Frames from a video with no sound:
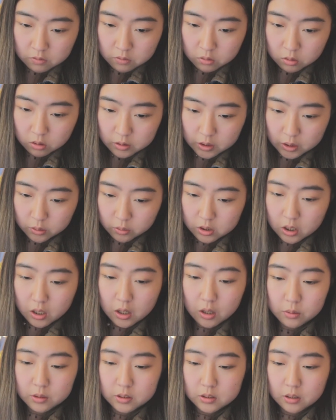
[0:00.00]
Foreign language,
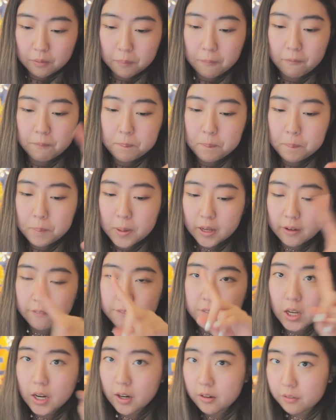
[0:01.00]
I was a big
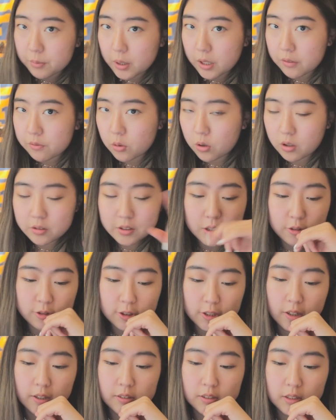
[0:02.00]
fan of my foreign
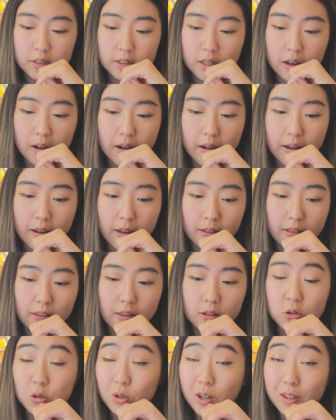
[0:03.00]
language classes. I
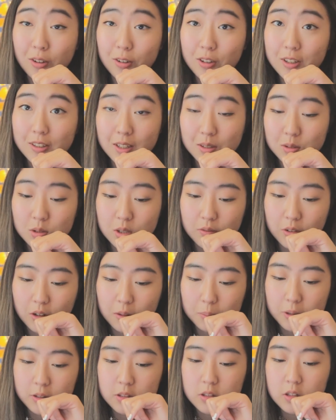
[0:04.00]
enjoy learning languages
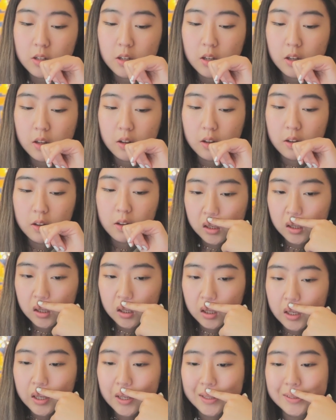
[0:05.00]
very much.
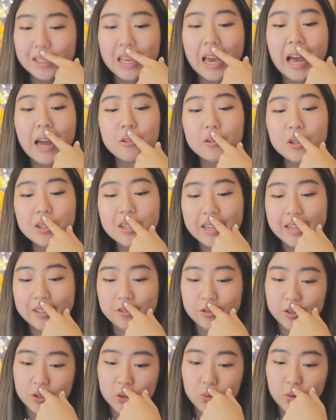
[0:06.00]
See, I don't know how to
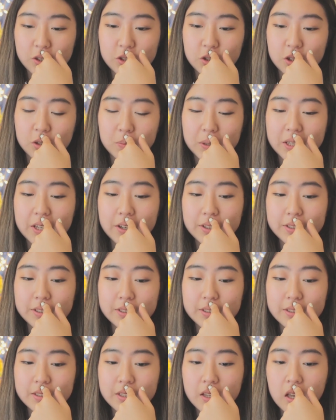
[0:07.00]
answer this question
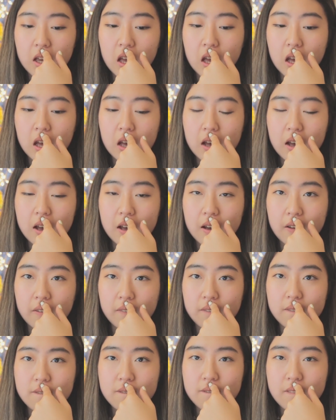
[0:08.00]
because
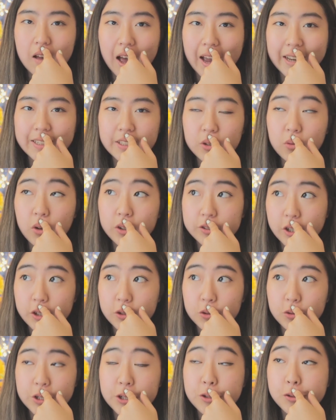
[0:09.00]
I did cross
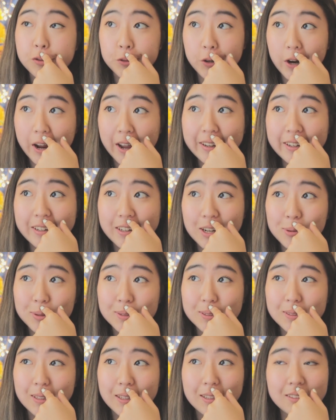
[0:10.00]
country and track and I
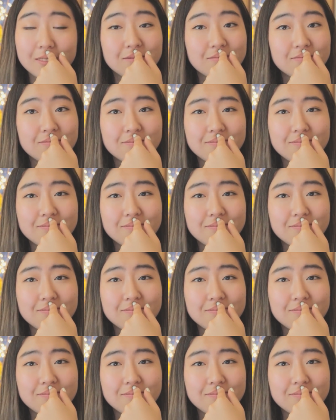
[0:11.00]
was like,